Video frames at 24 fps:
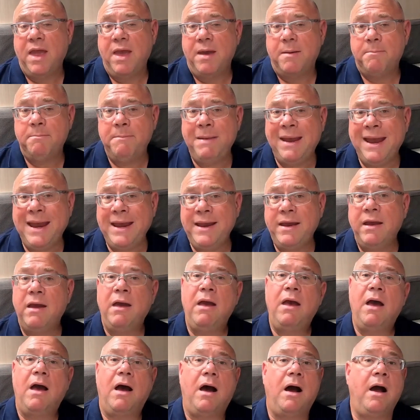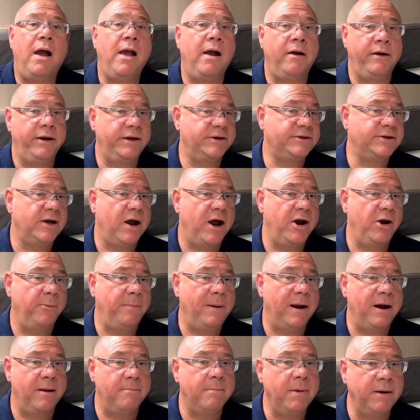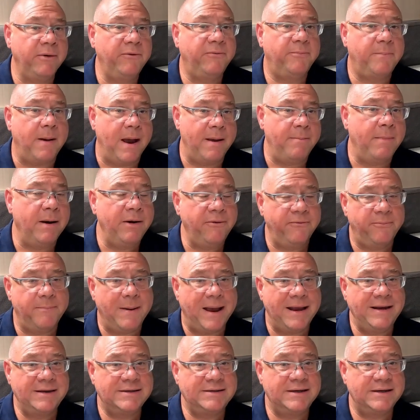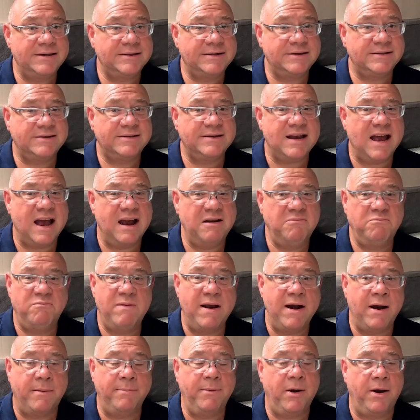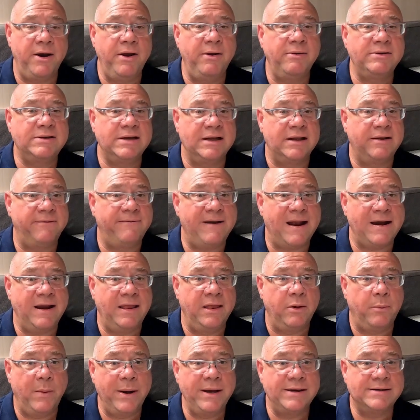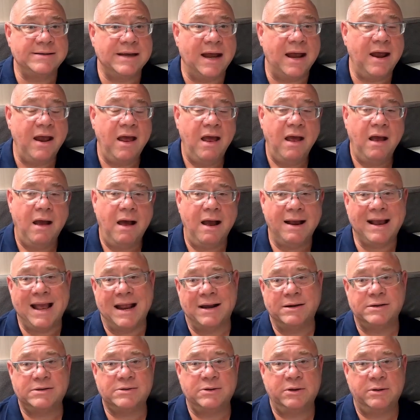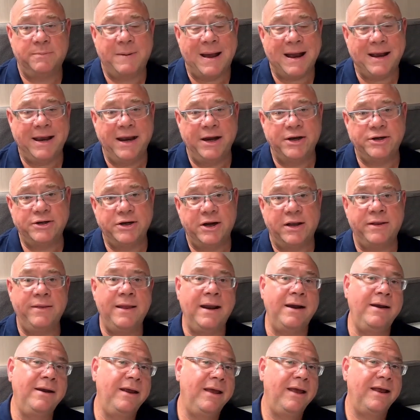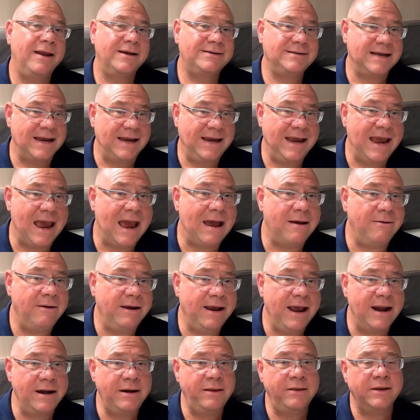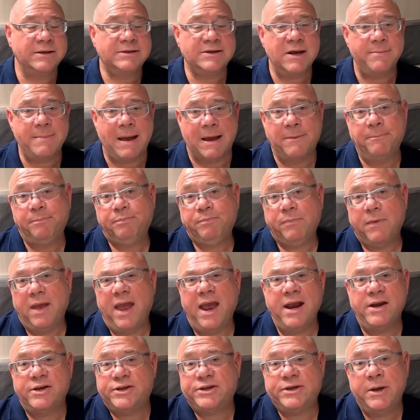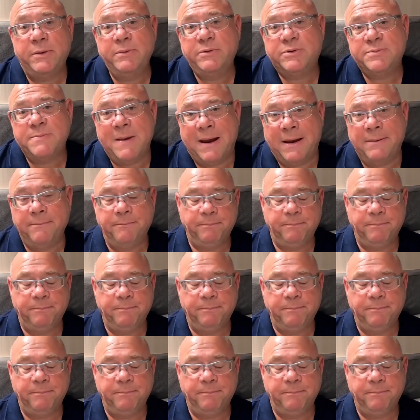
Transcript: Me, I only sign up on a month by month basis, so when I'm not using the van in the winter, I cancel the package and then take it out again in the summer. It suits me.